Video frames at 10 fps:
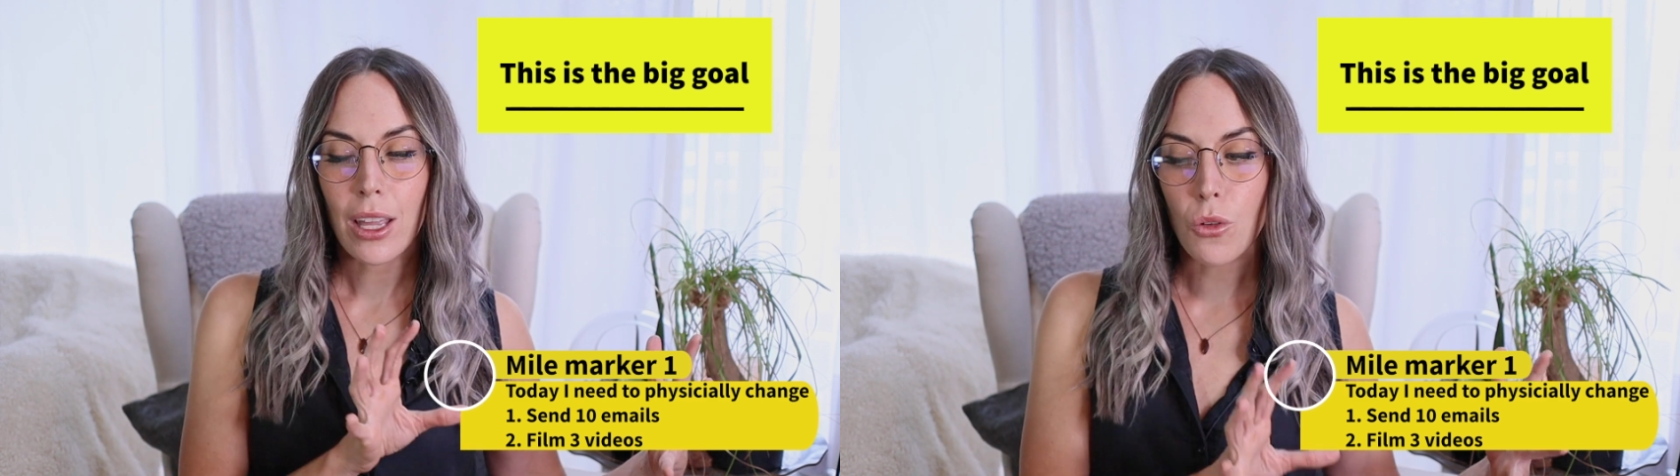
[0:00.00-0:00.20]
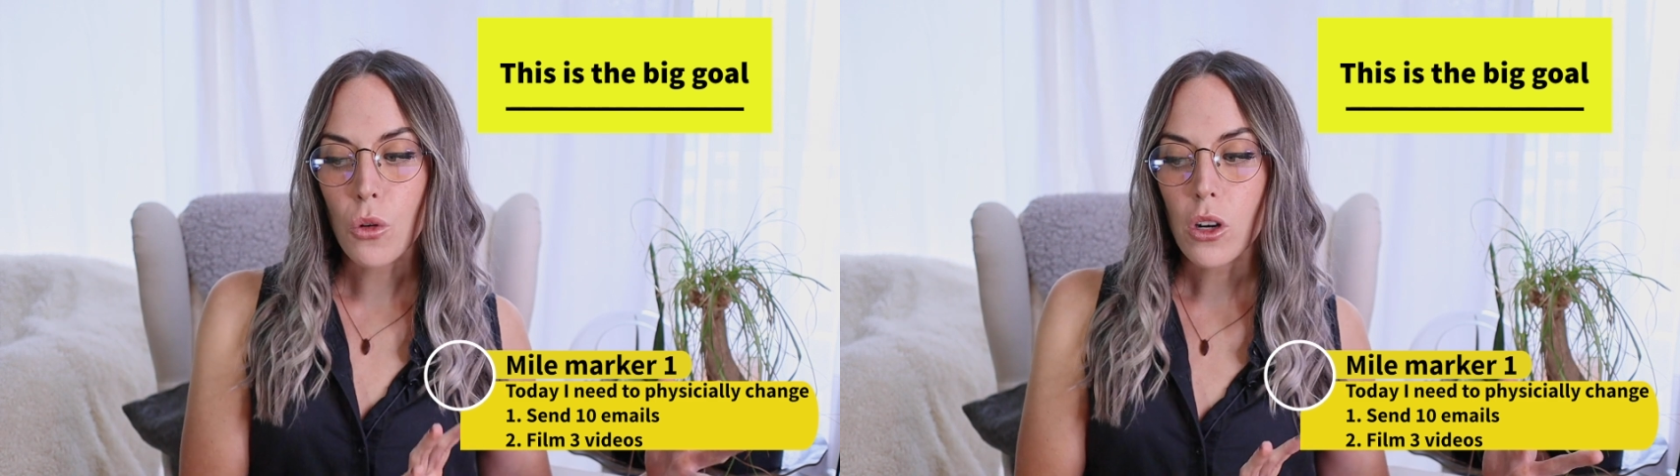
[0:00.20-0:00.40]

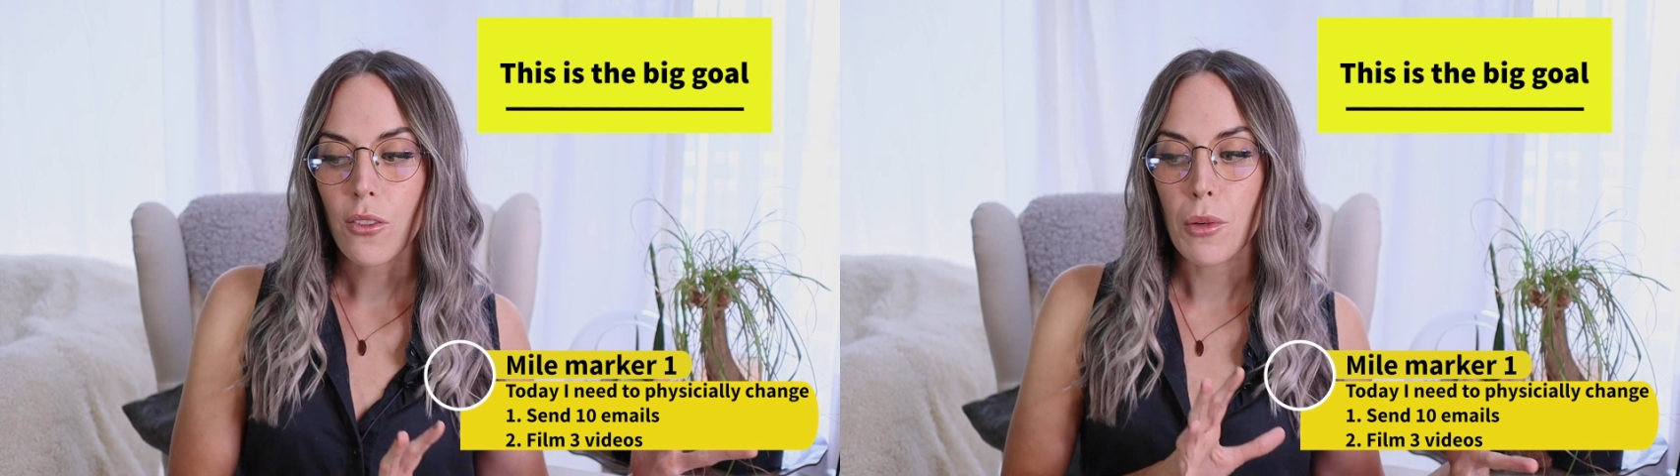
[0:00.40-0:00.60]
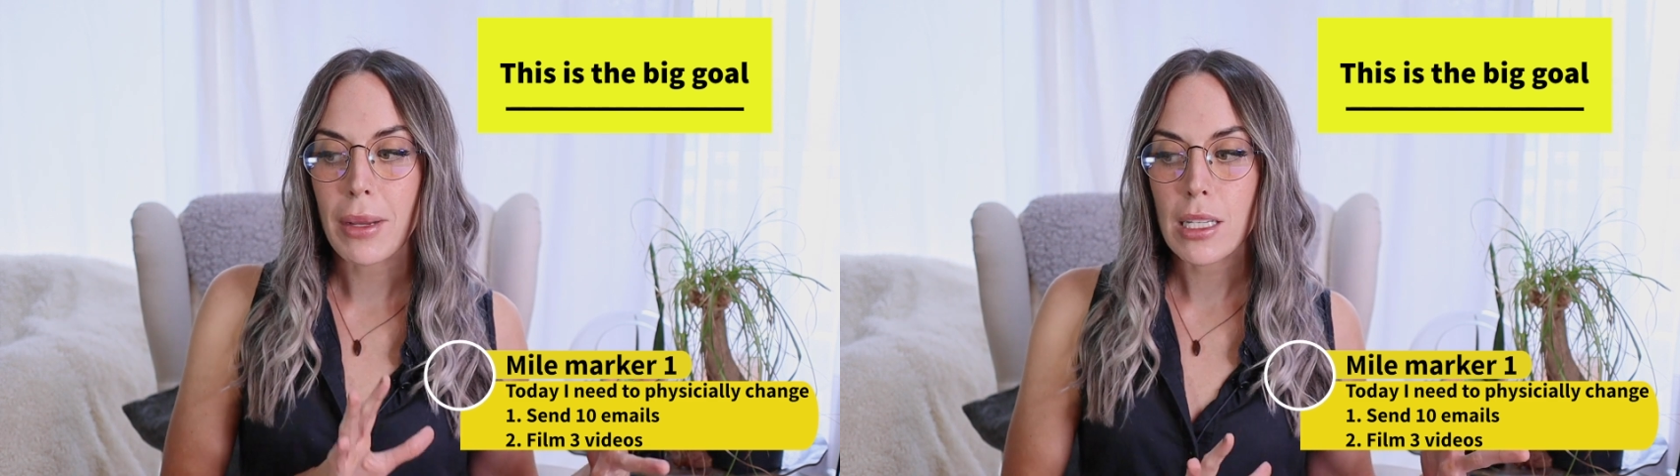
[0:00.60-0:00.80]
in
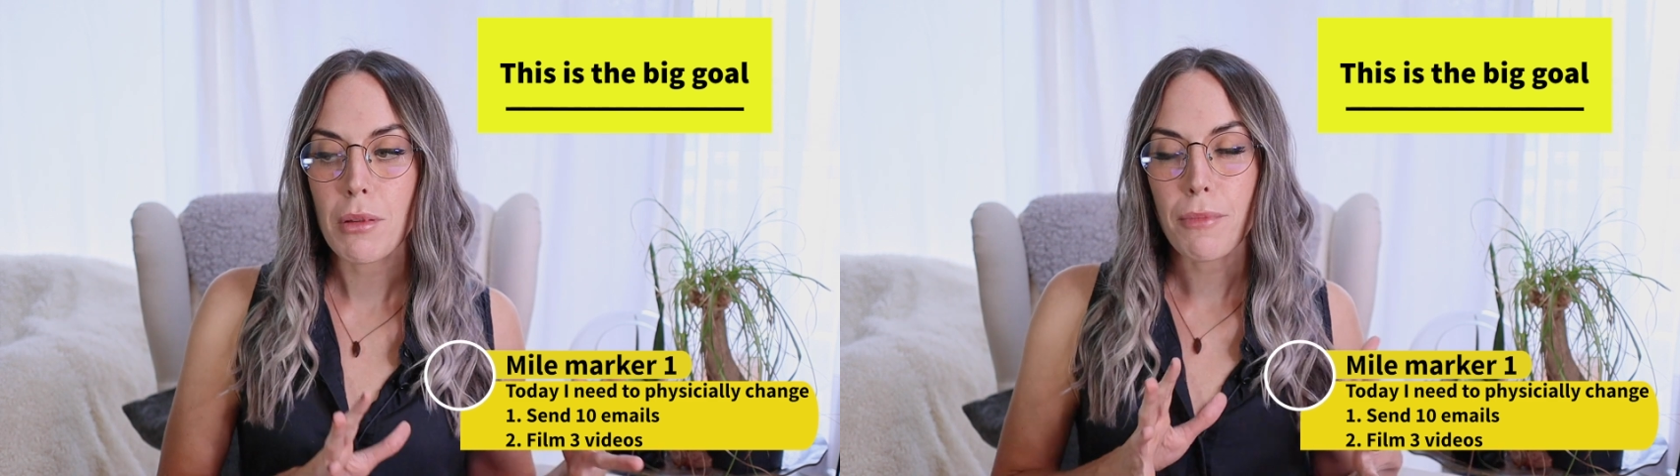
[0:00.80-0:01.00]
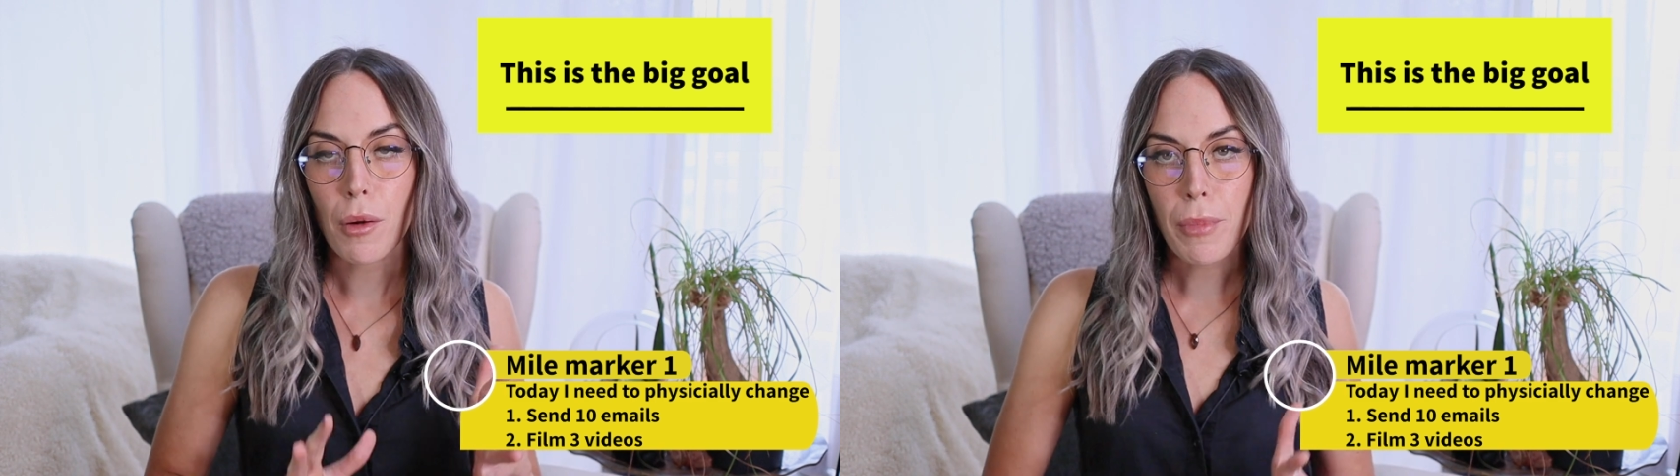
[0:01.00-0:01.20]
order for me to
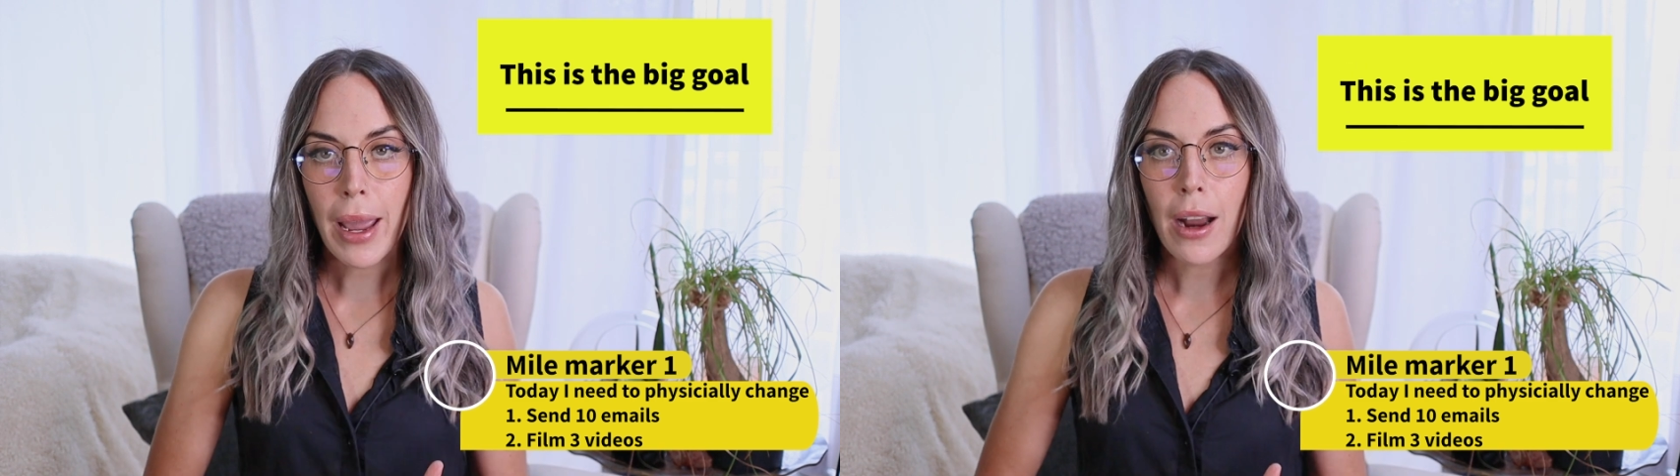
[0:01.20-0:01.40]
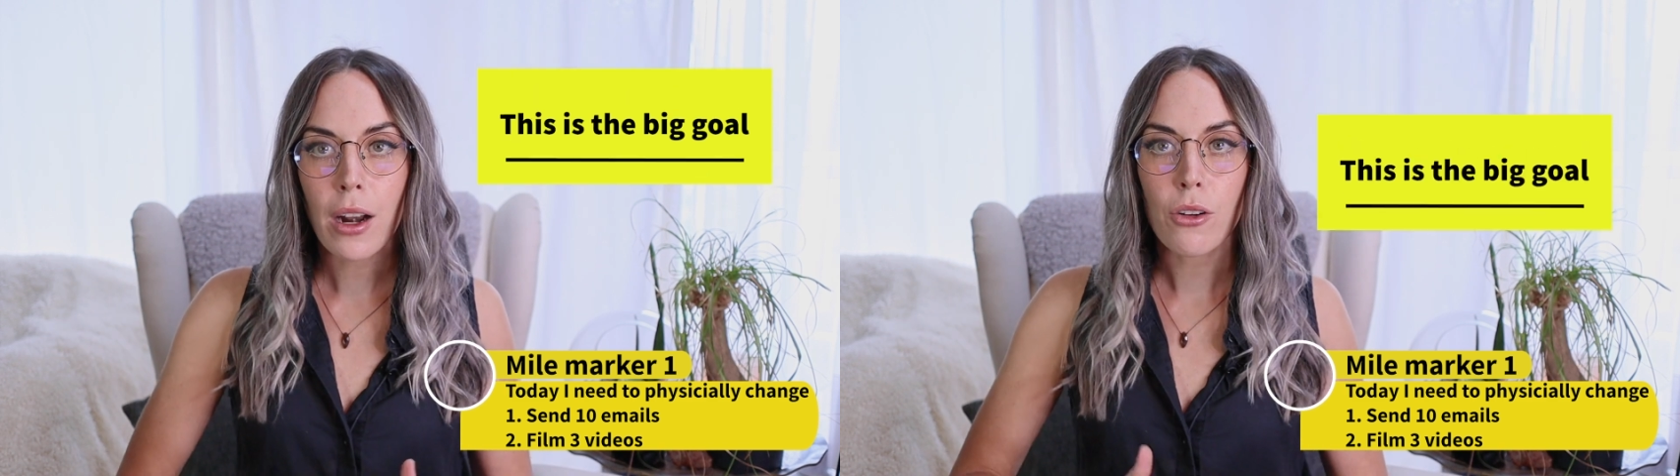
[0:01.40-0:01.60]
be
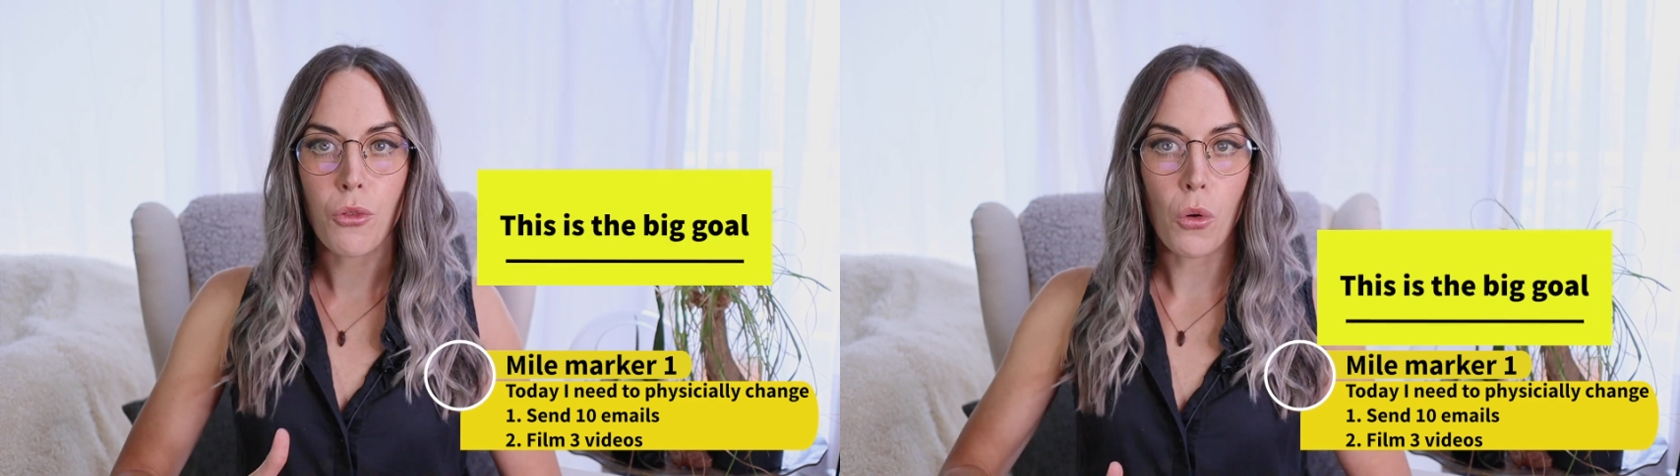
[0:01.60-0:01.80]
prepared